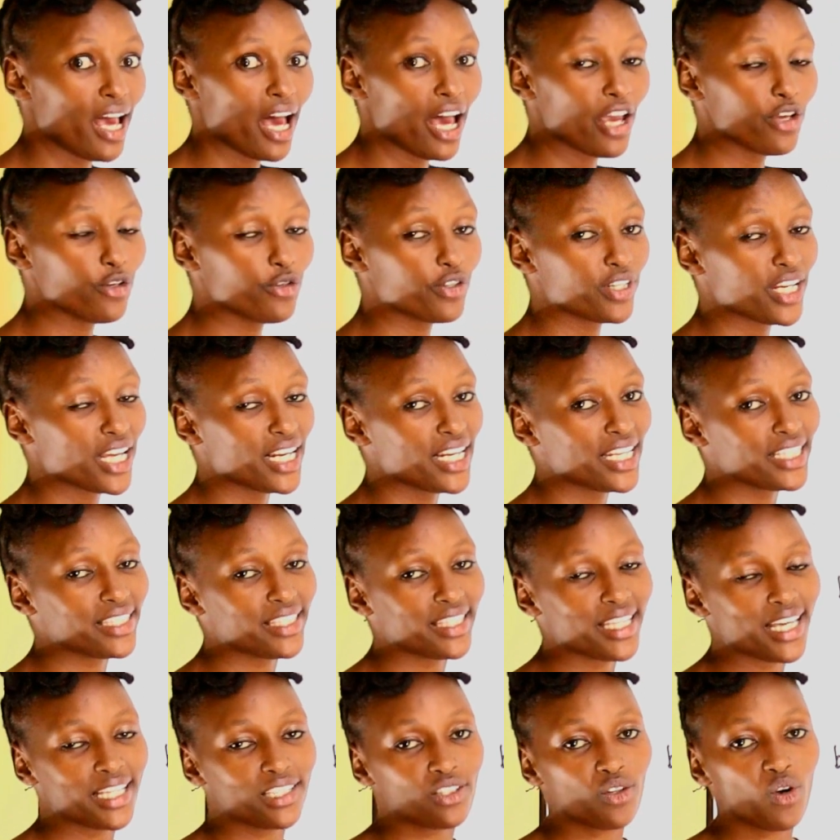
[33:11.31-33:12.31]
You
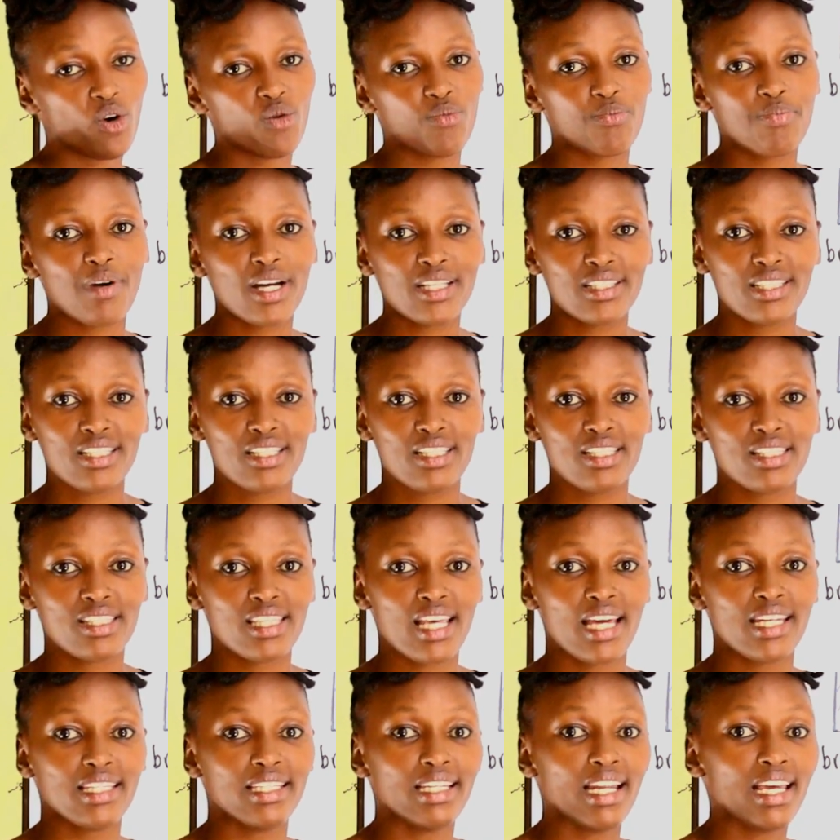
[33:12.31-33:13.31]
realize that compacting
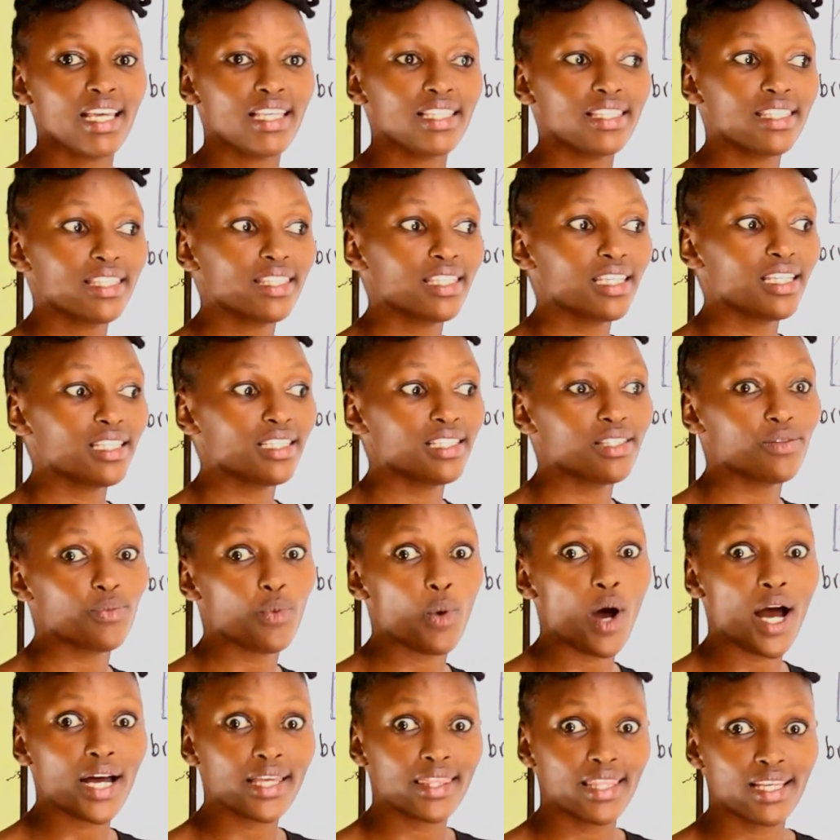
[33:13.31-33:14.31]
is
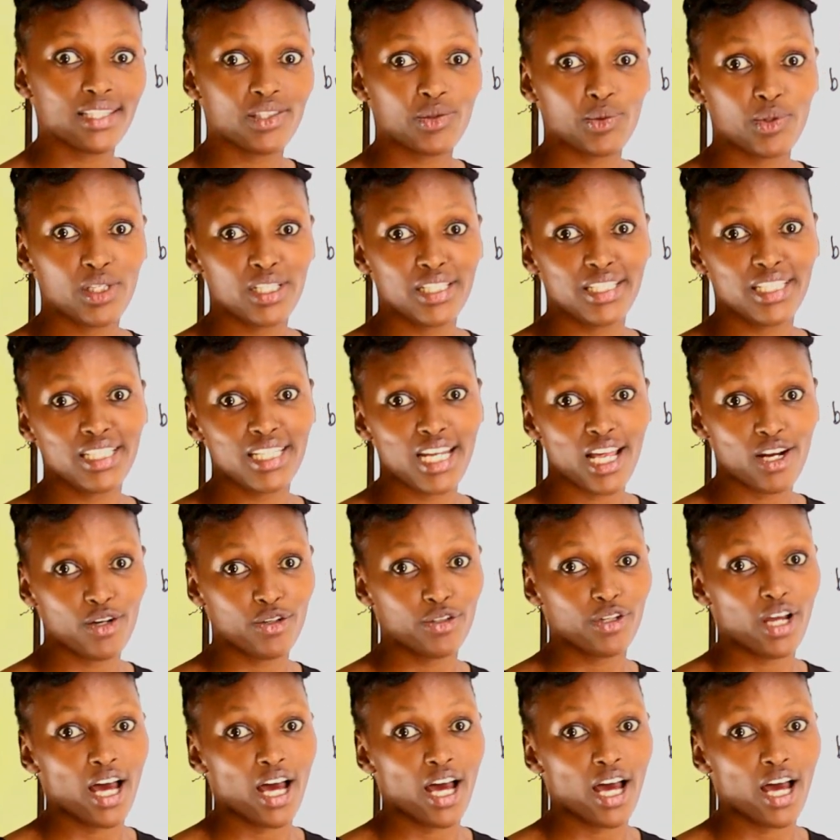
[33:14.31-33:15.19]
work that will need